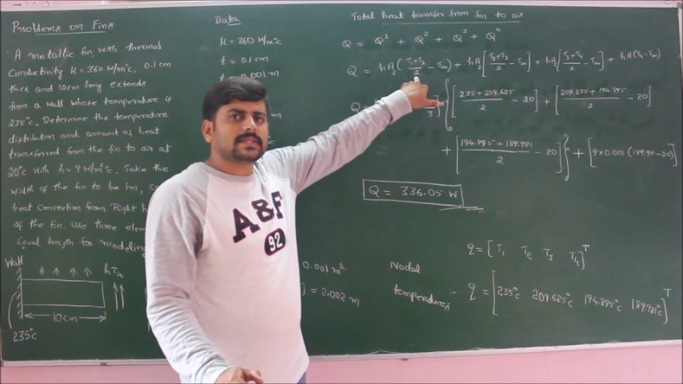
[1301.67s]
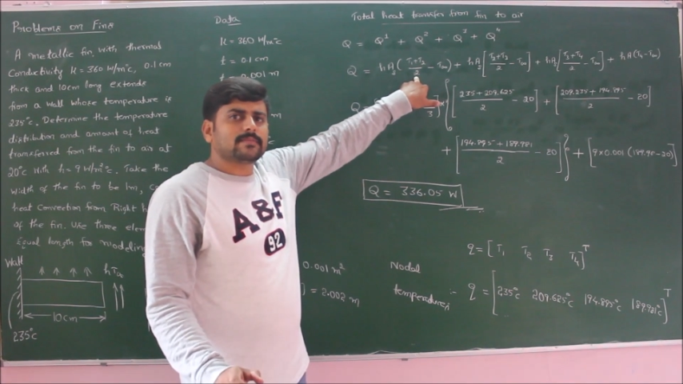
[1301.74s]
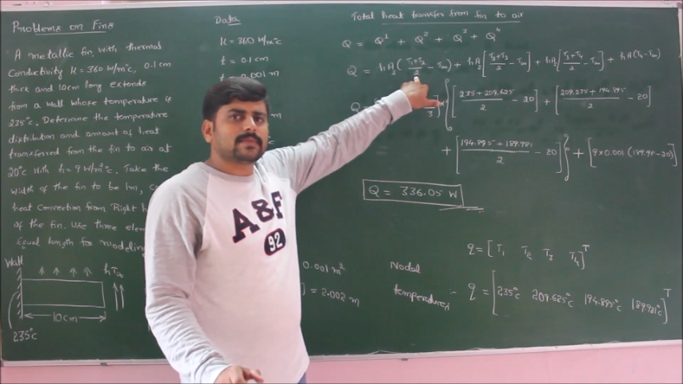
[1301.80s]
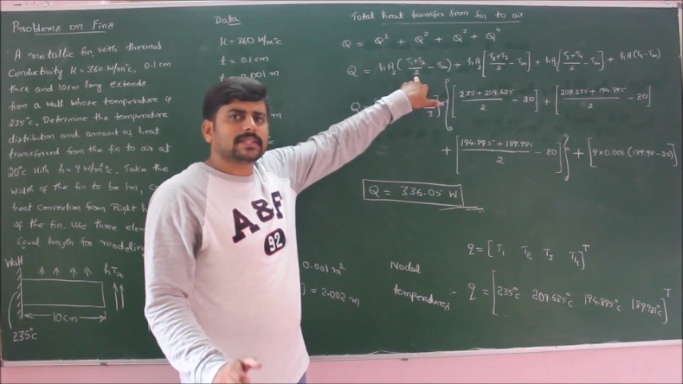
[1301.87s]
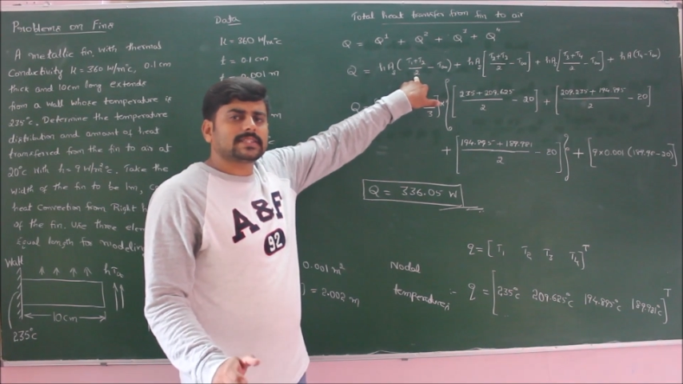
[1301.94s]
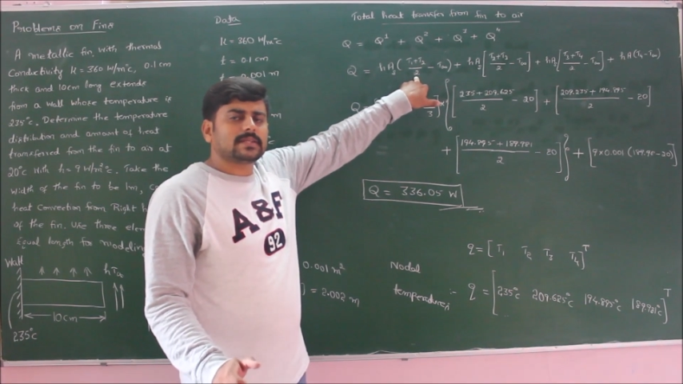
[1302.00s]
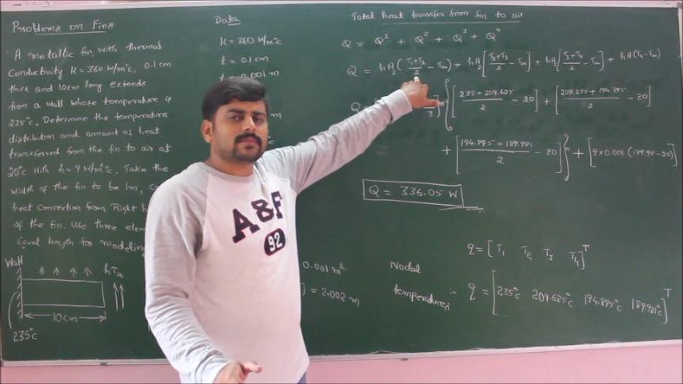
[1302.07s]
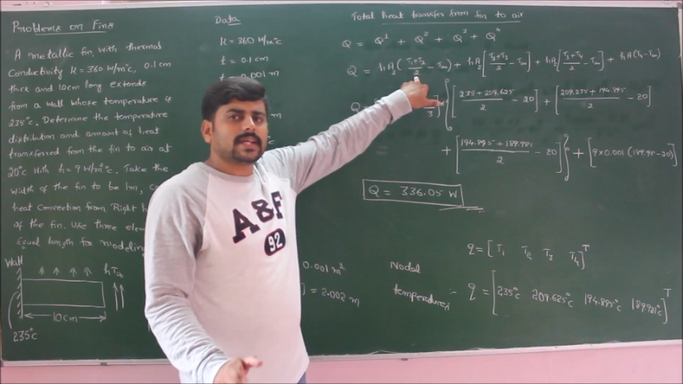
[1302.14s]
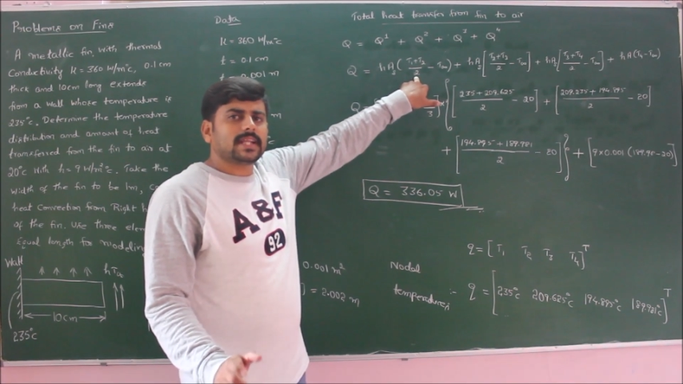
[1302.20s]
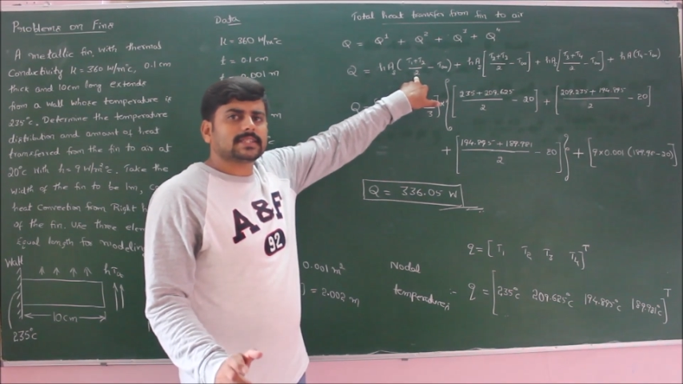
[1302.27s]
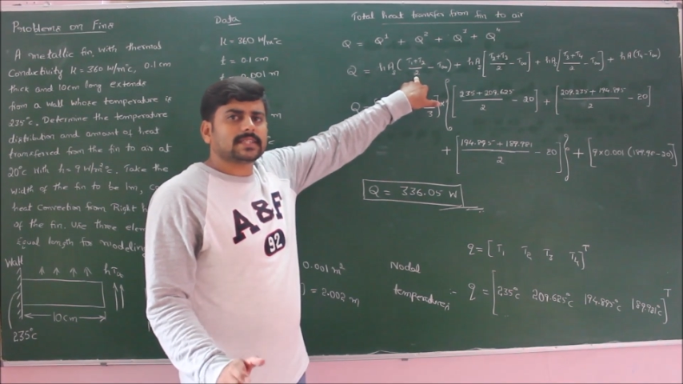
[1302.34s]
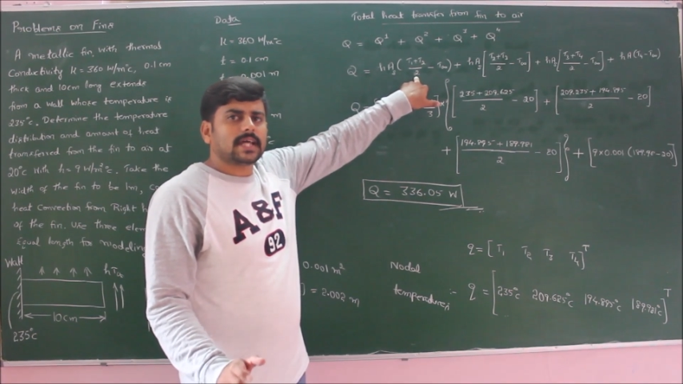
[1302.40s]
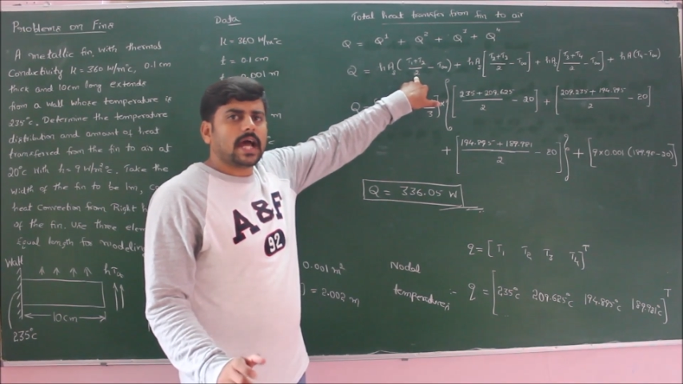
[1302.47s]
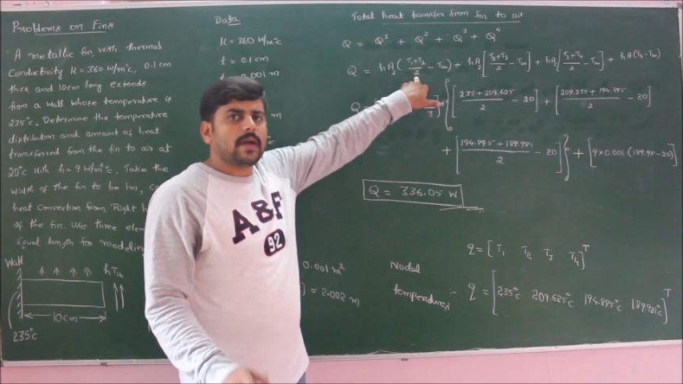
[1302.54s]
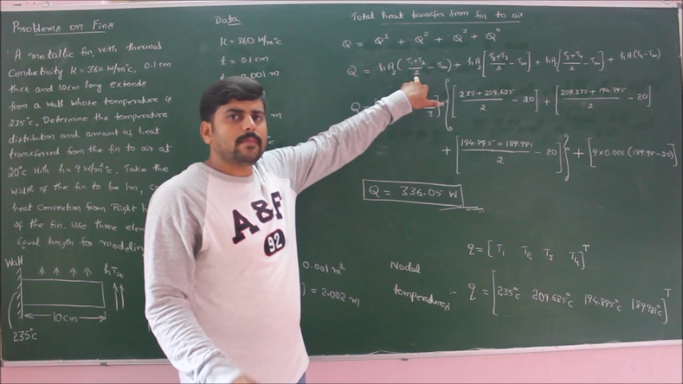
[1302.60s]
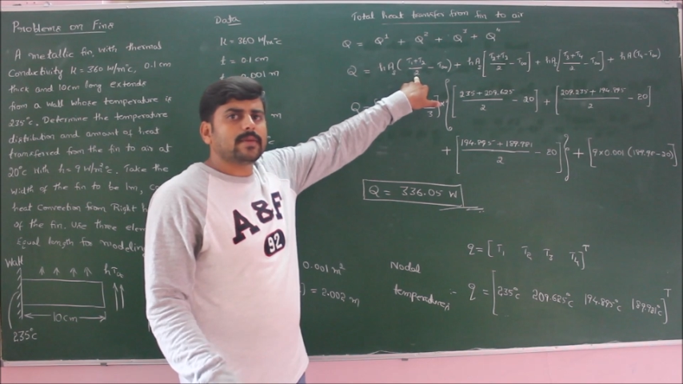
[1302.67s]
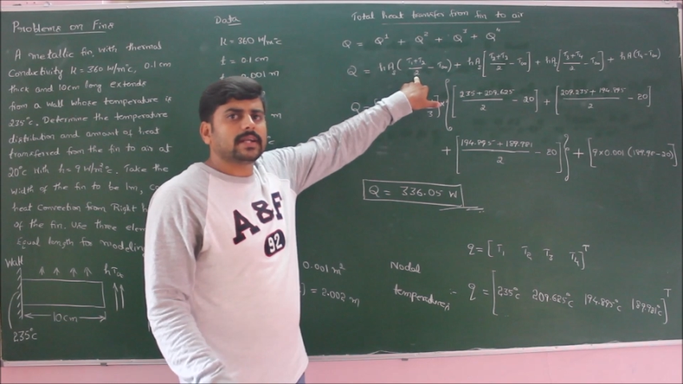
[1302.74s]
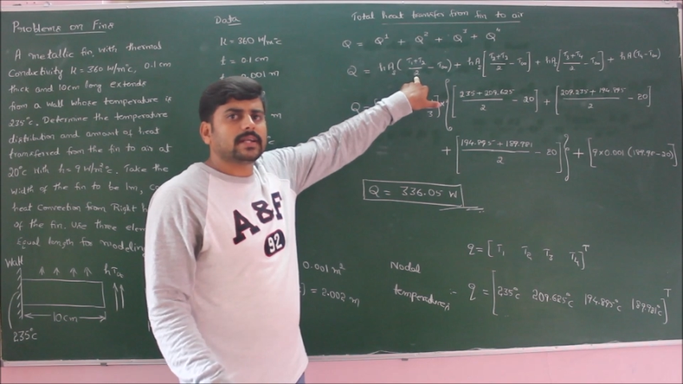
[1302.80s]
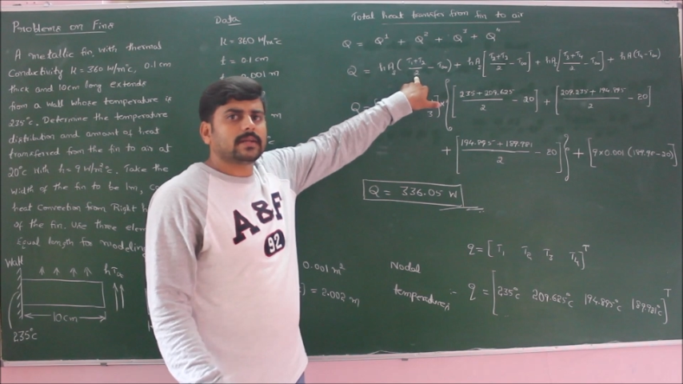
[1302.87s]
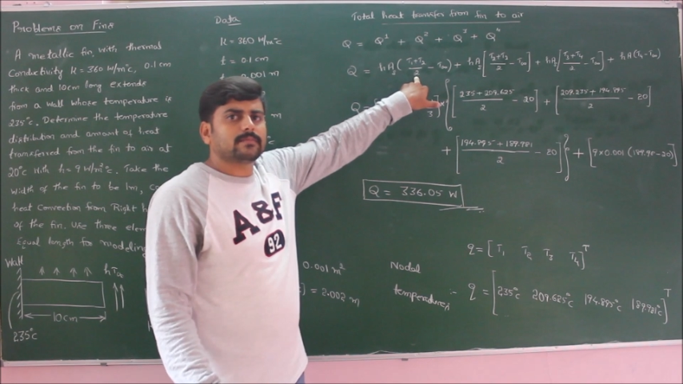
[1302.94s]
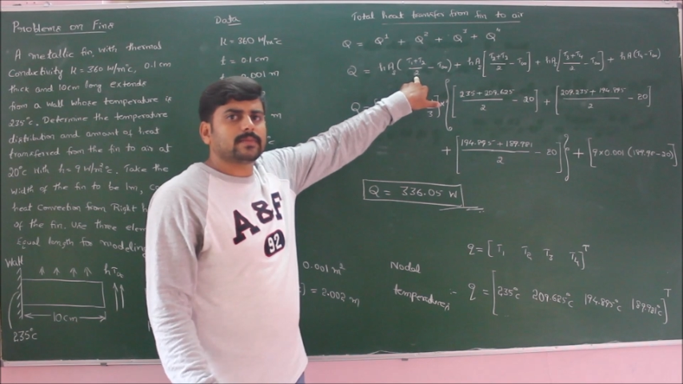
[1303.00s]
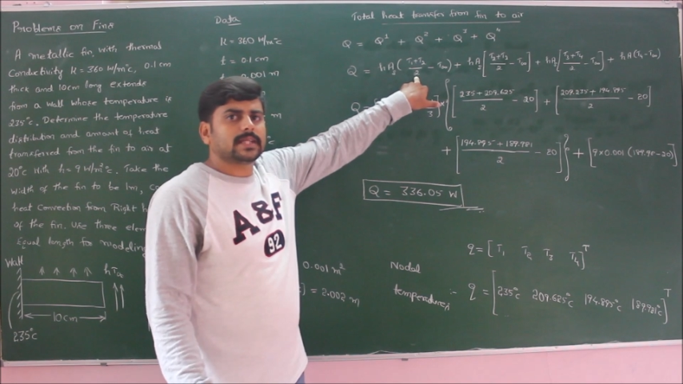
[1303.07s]
temperature minus
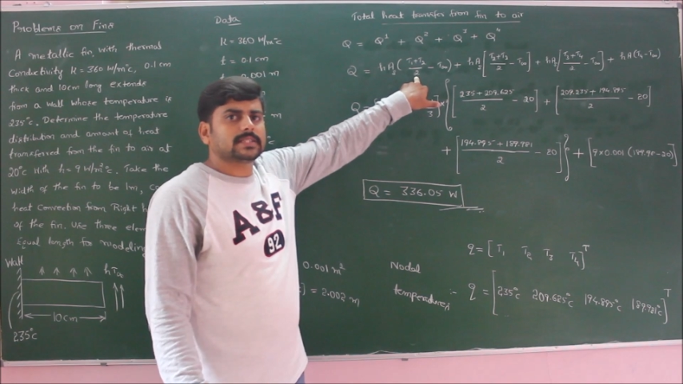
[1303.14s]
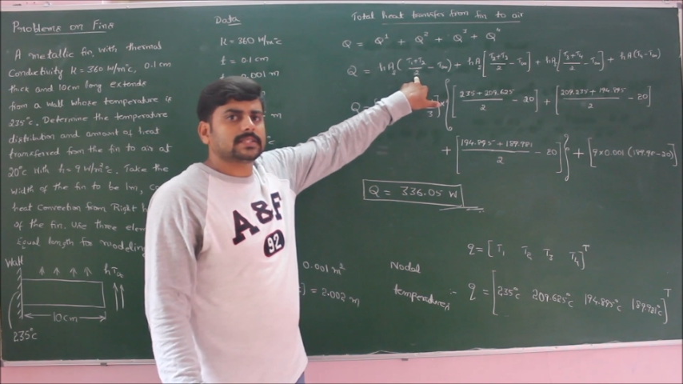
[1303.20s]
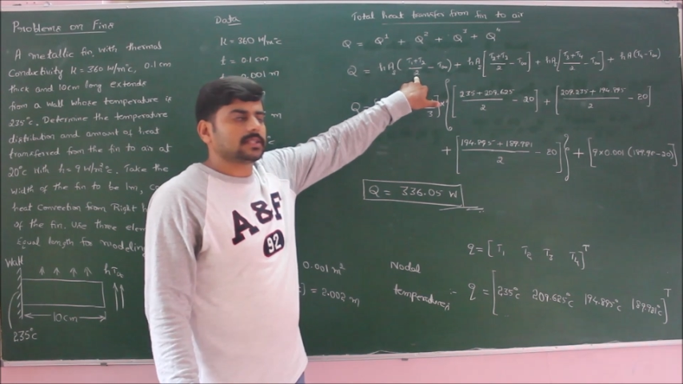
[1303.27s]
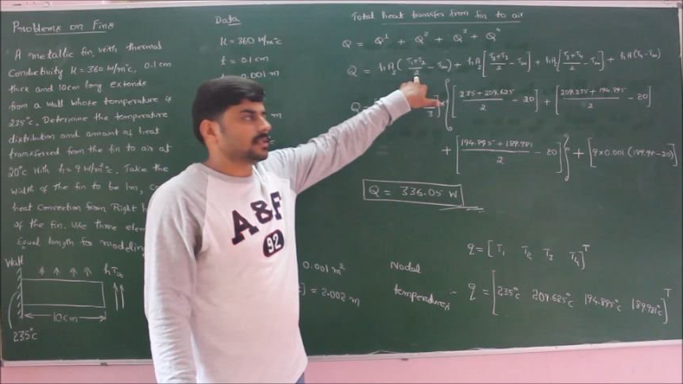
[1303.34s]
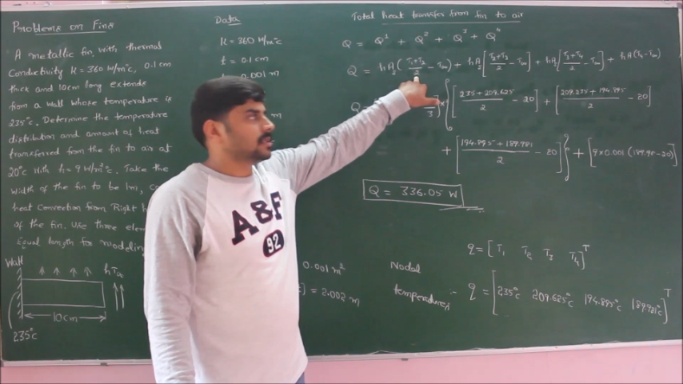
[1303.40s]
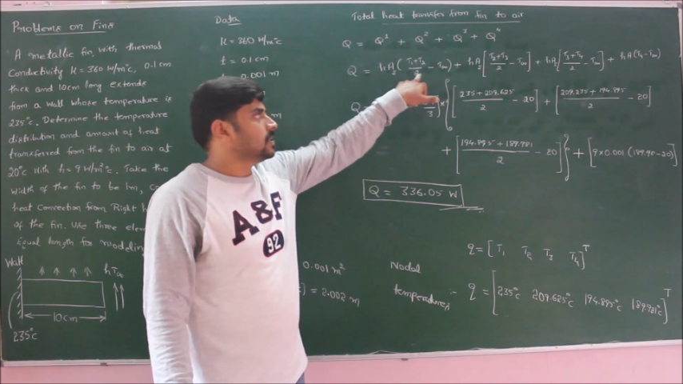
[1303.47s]
ambient temperature.